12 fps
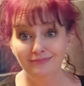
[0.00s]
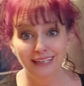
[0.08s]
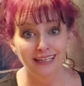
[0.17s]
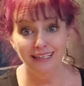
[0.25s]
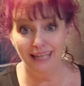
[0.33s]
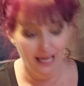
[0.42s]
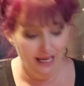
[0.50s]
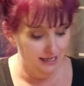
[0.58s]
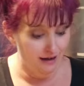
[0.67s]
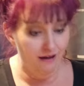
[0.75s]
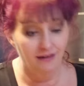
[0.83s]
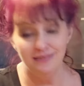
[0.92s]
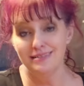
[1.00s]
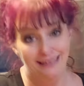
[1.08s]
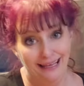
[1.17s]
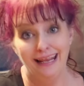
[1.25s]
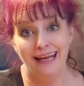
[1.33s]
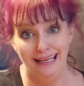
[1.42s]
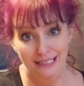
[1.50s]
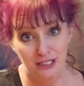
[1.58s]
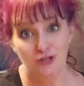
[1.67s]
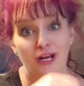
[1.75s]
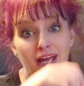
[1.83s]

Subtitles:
It can't not get any easier